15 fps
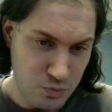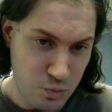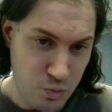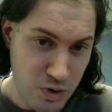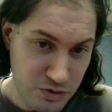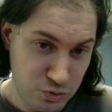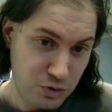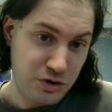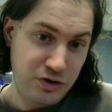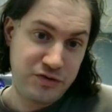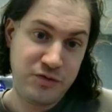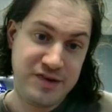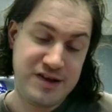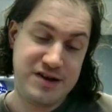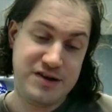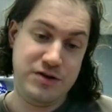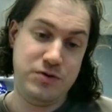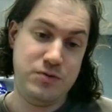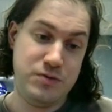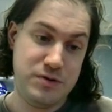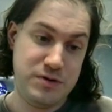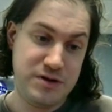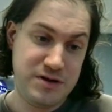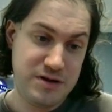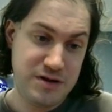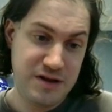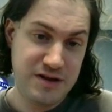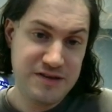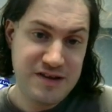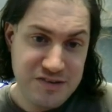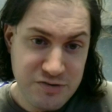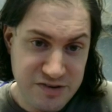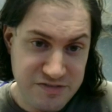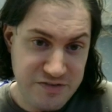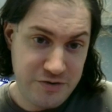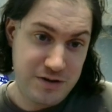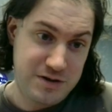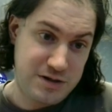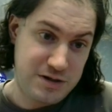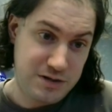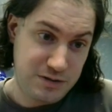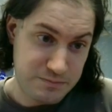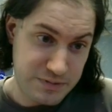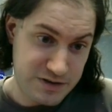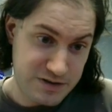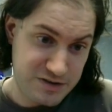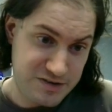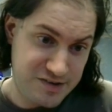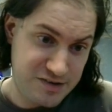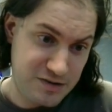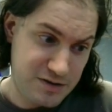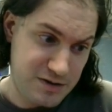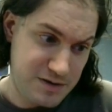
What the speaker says: what do lawsuits get you? And the answer is very little, because